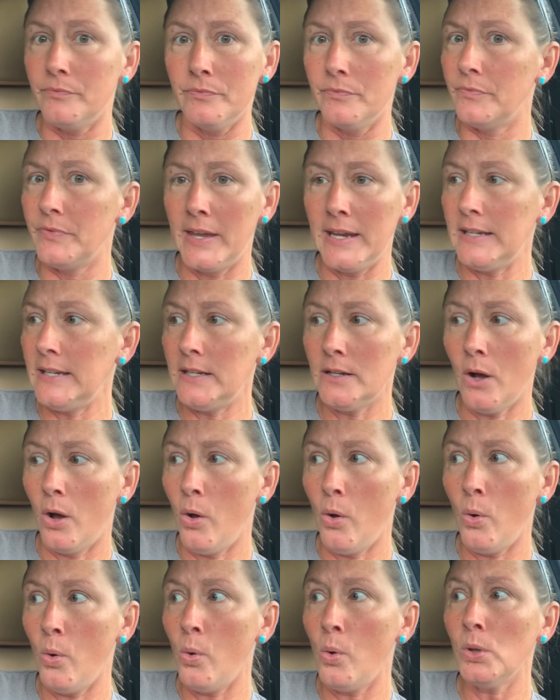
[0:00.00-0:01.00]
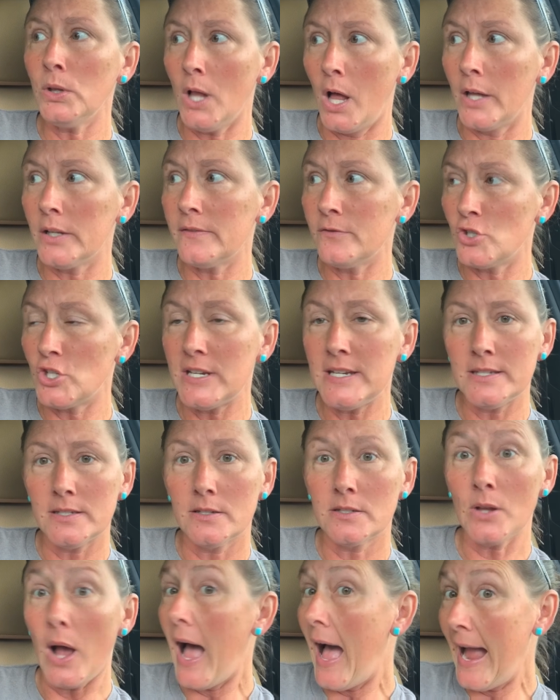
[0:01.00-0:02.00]
They need a whole lot of
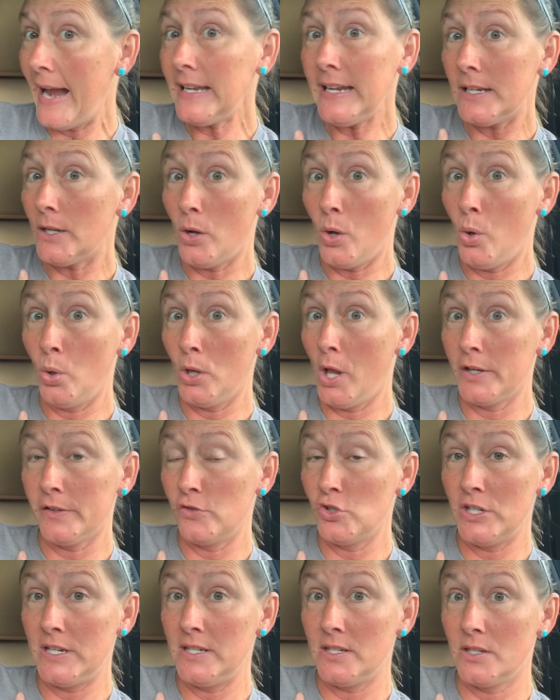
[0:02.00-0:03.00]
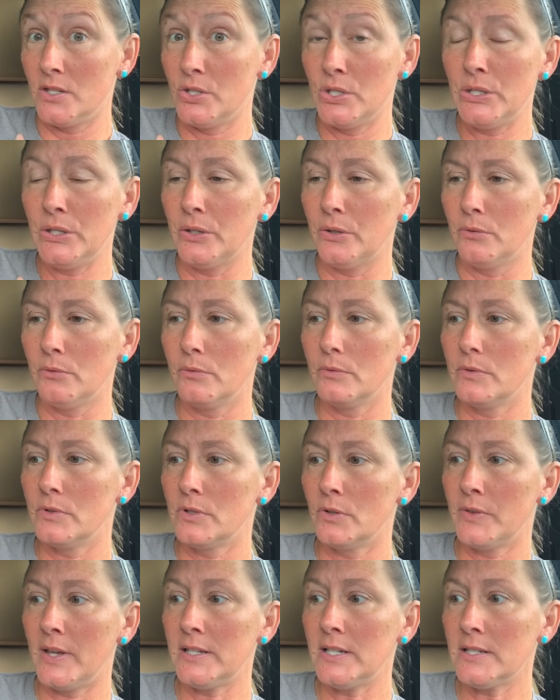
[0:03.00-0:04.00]
Jesus. I need a whole lot of Jesus too,
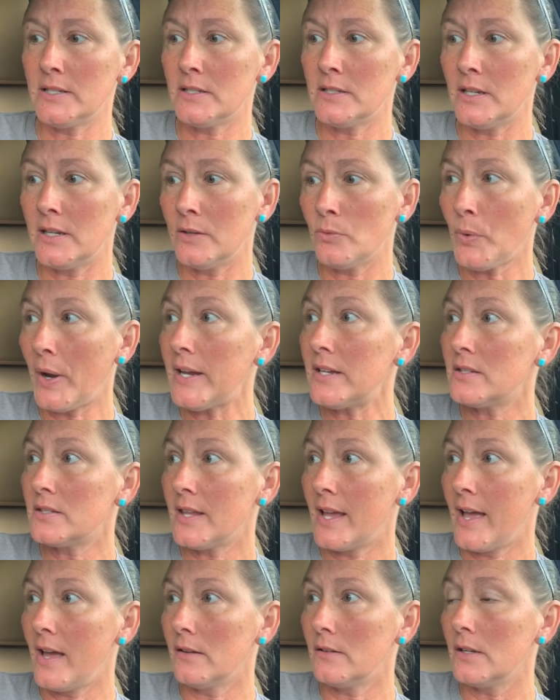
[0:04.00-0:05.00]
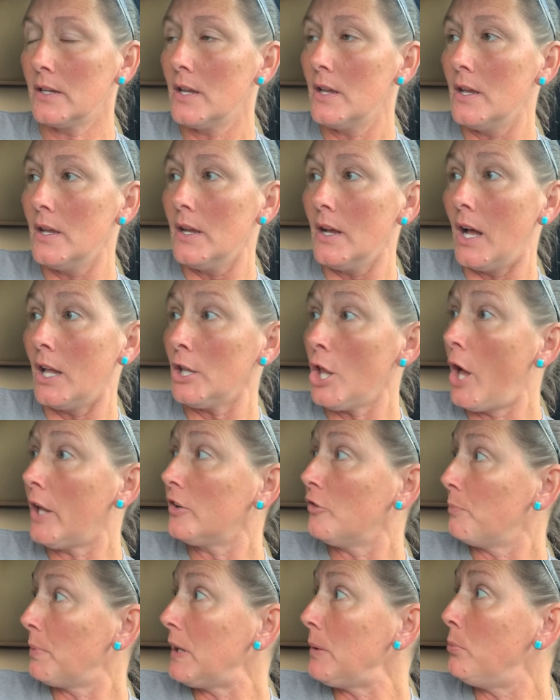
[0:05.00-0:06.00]
so that doesn't erase that. A lot
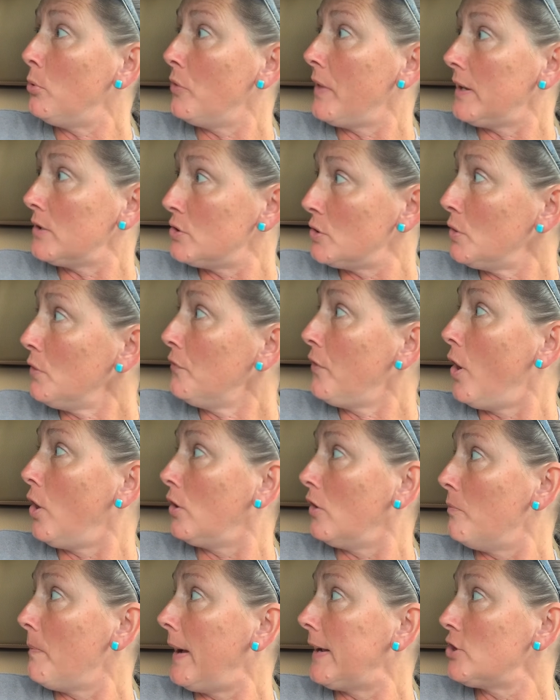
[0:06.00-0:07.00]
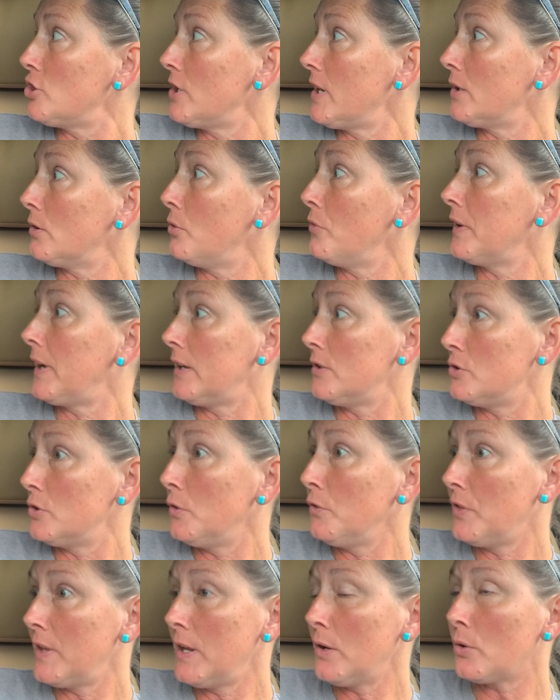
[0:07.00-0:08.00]
of people that do follow my channel that I
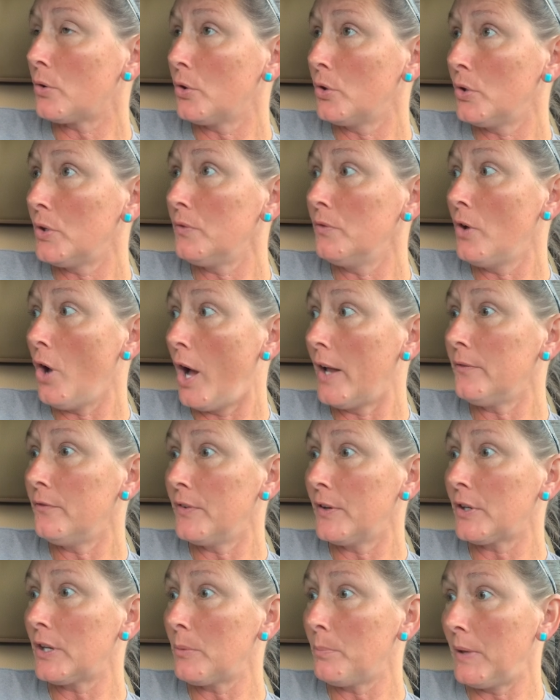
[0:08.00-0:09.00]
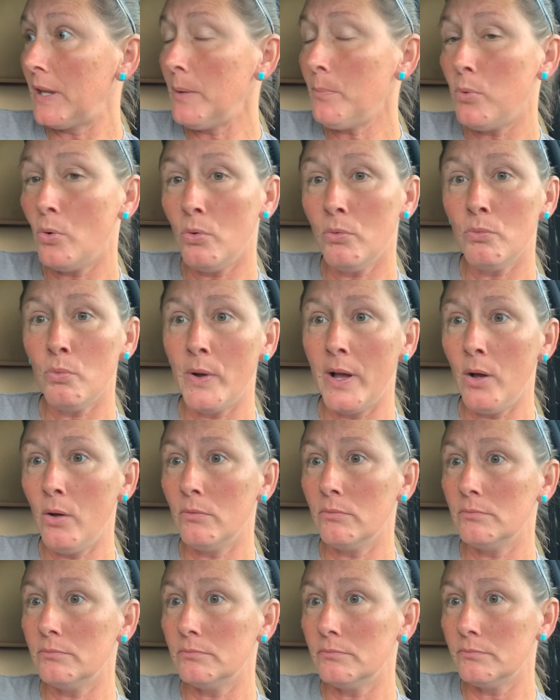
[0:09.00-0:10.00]
do think are good, God-fearing people, well,
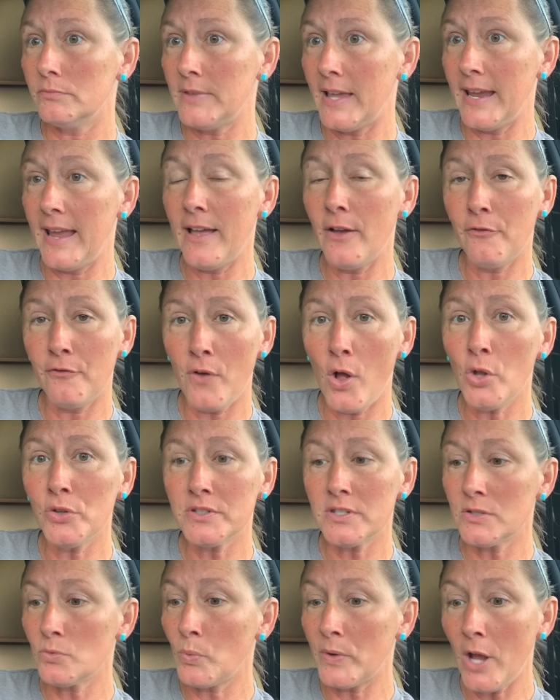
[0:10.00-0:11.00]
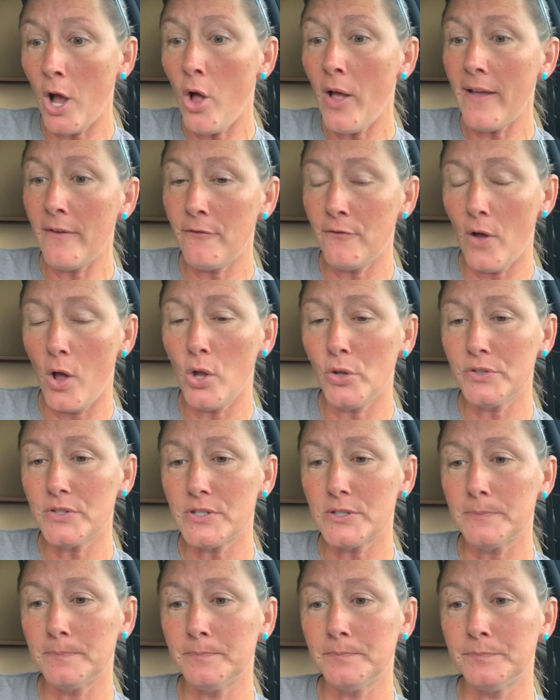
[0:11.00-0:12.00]
they have faults. We all have faults.